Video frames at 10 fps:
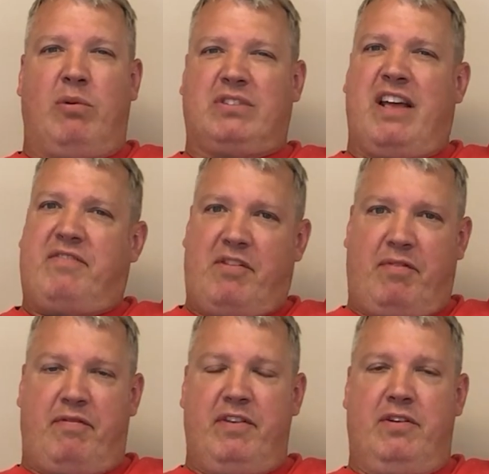was left
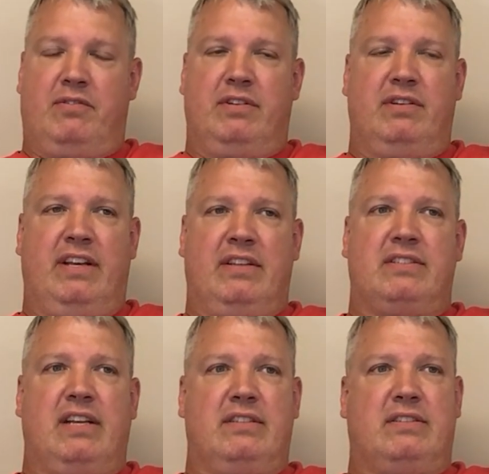unfulfilled in the
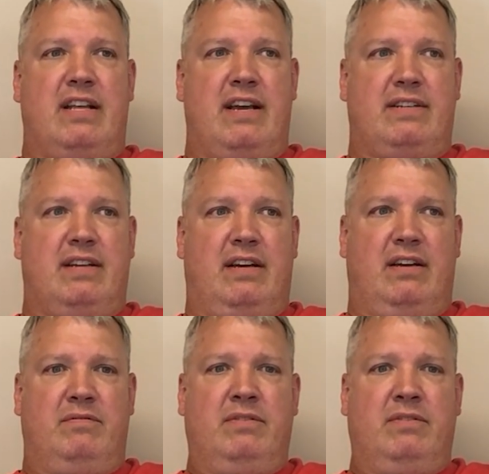sense that uh,